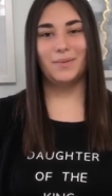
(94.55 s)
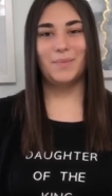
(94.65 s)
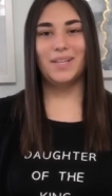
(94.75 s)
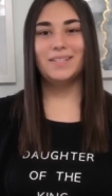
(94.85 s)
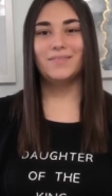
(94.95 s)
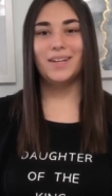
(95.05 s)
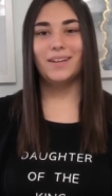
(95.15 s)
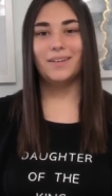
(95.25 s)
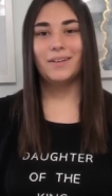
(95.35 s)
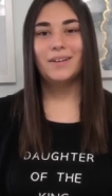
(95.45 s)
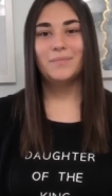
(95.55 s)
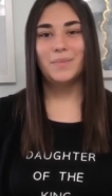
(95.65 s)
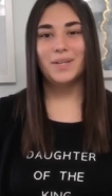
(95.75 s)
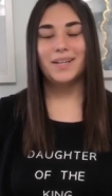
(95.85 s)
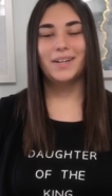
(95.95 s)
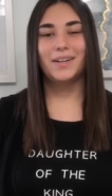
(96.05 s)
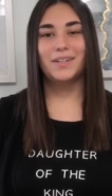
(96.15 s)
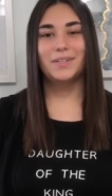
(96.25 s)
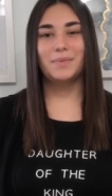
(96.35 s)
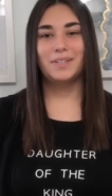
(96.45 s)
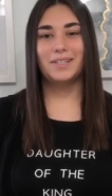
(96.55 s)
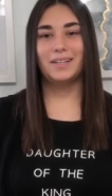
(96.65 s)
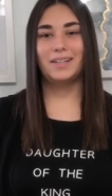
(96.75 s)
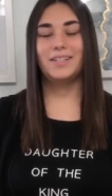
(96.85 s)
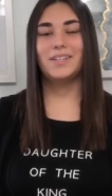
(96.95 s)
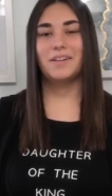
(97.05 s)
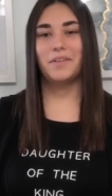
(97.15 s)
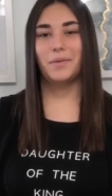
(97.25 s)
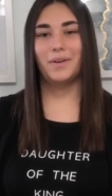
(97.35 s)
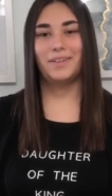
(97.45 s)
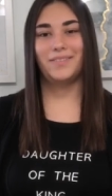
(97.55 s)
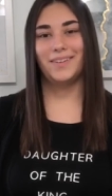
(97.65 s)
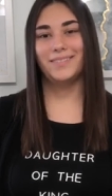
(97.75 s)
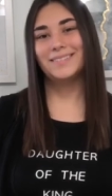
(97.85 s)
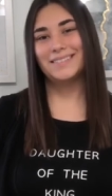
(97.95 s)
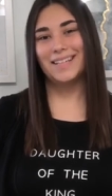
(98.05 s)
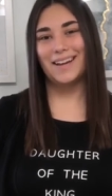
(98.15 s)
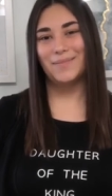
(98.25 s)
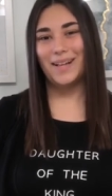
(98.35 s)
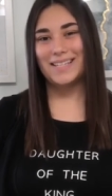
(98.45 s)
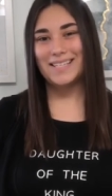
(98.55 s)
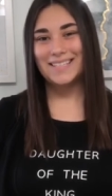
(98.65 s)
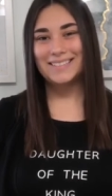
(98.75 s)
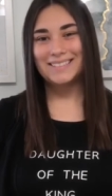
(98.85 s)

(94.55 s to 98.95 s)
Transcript: And may this video be an encouragement to each and every one of you. God bless.